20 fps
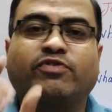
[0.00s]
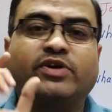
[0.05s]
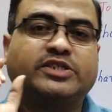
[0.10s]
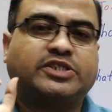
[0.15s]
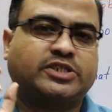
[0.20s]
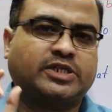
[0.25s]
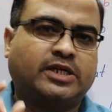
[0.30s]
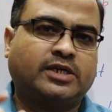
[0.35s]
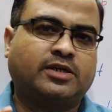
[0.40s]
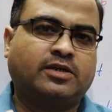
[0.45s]

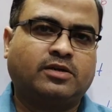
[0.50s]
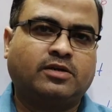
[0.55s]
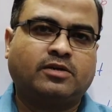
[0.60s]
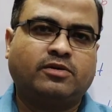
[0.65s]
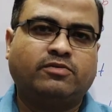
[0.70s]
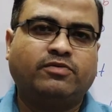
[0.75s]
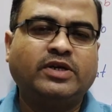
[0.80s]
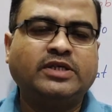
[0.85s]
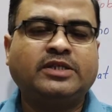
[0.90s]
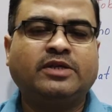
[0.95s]
profession
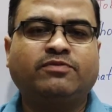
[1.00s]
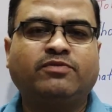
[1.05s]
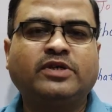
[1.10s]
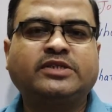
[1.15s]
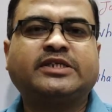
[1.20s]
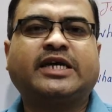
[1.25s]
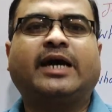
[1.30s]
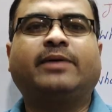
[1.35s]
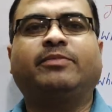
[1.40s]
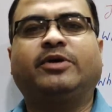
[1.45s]

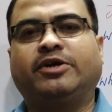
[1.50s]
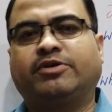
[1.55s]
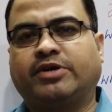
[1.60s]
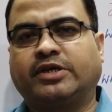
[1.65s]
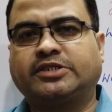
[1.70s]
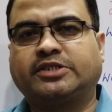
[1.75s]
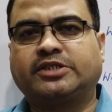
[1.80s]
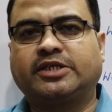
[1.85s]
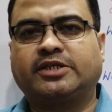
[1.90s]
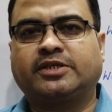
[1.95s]
in which I am
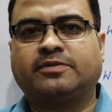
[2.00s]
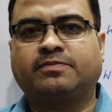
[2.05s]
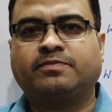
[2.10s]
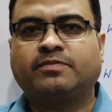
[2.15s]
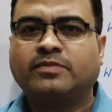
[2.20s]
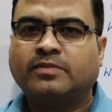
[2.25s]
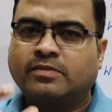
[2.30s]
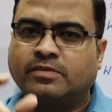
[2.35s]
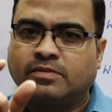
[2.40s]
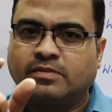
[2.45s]
interested.
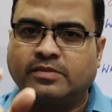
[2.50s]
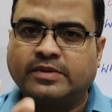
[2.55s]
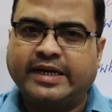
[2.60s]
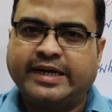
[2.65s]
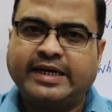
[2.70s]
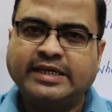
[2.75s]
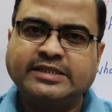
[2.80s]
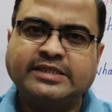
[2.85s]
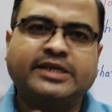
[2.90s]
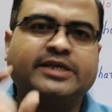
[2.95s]

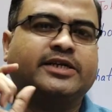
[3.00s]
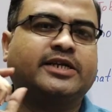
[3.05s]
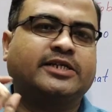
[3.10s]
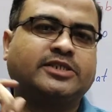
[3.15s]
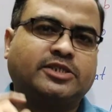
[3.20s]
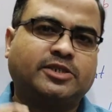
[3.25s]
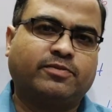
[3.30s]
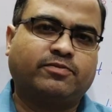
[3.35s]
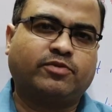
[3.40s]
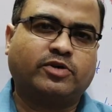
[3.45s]
That is
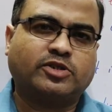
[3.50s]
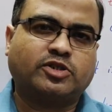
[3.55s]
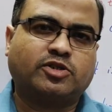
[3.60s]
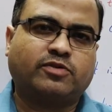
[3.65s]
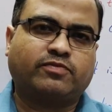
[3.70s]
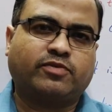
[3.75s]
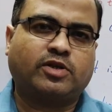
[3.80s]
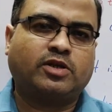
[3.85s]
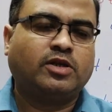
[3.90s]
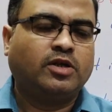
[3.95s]
internship,
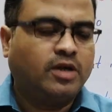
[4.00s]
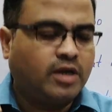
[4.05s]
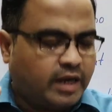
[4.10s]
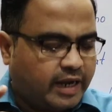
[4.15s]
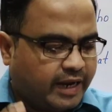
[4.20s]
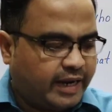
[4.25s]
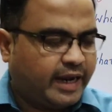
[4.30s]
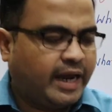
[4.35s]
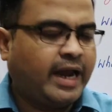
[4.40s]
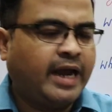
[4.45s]
first of all.
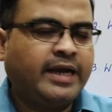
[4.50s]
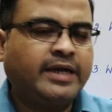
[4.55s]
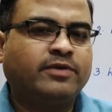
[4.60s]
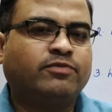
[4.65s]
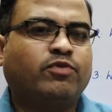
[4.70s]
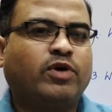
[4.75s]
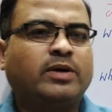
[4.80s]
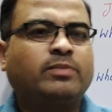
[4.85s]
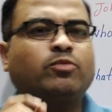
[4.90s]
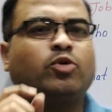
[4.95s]

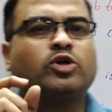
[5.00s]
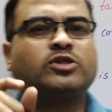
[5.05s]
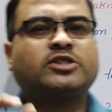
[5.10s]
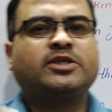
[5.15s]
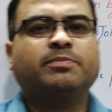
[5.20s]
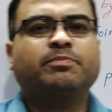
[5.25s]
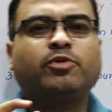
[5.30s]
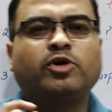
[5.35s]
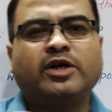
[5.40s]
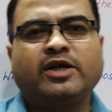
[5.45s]
And one
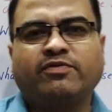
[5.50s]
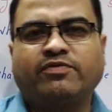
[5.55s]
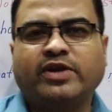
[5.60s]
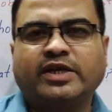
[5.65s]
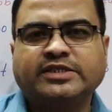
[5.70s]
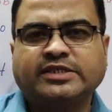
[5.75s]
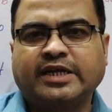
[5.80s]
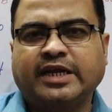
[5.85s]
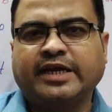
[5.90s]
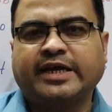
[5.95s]
more simple
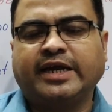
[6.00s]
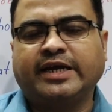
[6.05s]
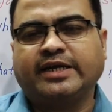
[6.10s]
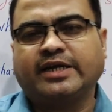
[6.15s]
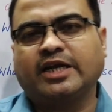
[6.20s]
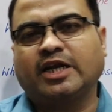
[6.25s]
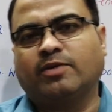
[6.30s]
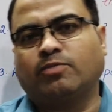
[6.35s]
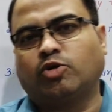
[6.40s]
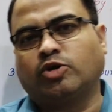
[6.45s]
definition I
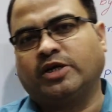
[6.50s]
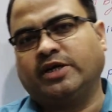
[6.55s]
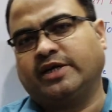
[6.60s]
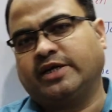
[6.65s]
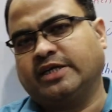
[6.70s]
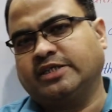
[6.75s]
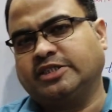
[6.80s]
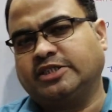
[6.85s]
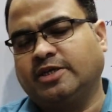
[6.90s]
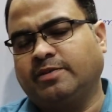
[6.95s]
can tell about
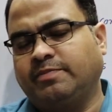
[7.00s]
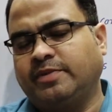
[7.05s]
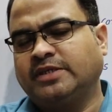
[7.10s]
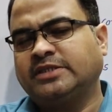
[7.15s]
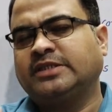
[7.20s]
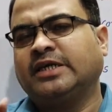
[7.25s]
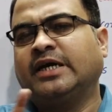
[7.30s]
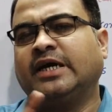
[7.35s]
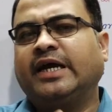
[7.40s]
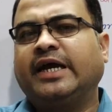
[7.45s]

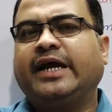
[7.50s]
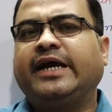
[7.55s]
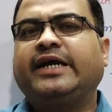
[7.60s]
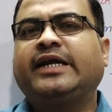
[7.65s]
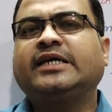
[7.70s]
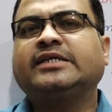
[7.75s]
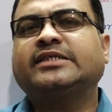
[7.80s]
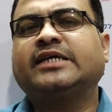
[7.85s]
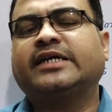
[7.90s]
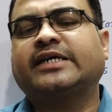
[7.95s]
internship is,
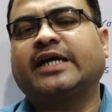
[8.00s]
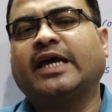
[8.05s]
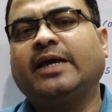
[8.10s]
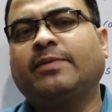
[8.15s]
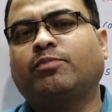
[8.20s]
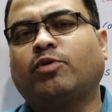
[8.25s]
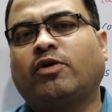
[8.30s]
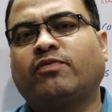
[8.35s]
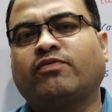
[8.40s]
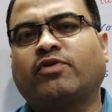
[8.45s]
it is a
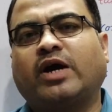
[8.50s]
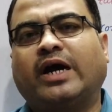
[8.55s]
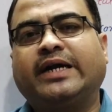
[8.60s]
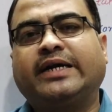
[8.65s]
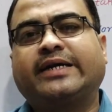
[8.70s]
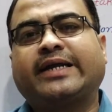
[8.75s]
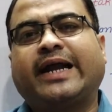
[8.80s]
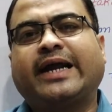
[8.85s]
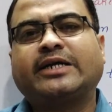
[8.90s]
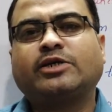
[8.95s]
type of
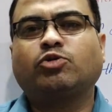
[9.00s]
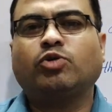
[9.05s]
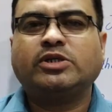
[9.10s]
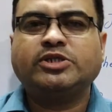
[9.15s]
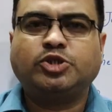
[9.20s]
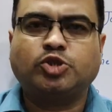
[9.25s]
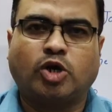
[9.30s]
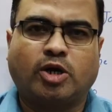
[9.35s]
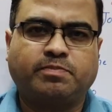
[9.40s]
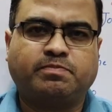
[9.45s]

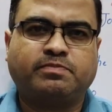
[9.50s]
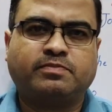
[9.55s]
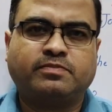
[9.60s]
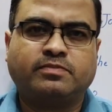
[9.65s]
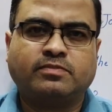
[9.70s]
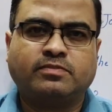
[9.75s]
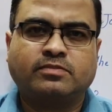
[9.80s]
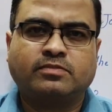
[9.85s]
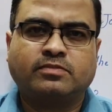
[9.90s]
contractual job